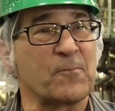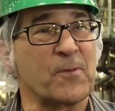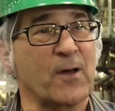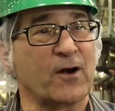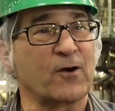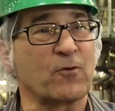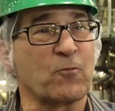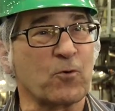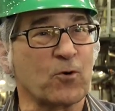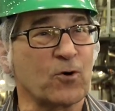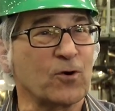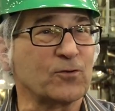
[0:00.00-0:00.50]
a
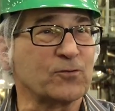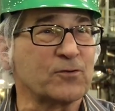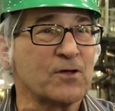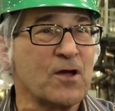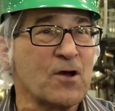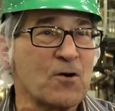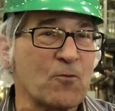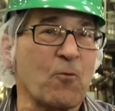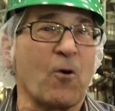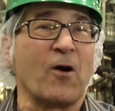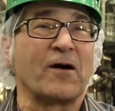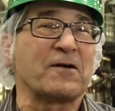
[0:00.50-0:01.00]
better world
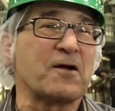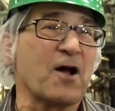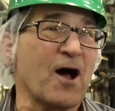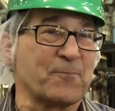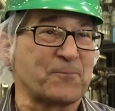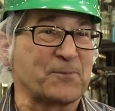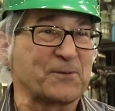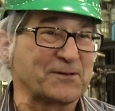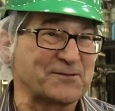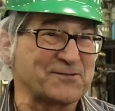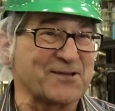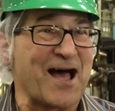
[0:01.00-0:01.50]
one
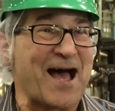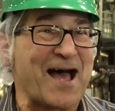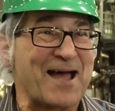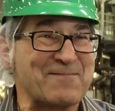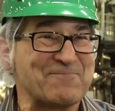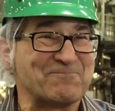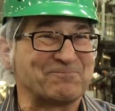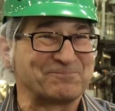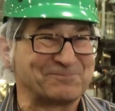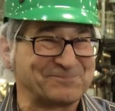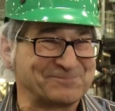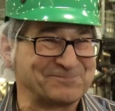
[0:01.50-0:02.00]
cup at a time.